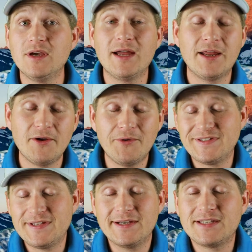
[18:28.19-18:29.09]
I know it
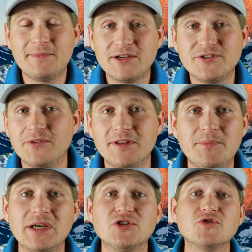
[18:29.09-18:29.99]
sucks. I'm not showing you the
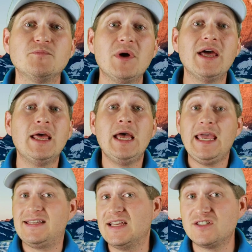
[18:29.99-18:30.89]
pictures, but
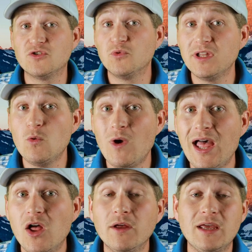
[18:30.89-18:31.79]
it tested really well.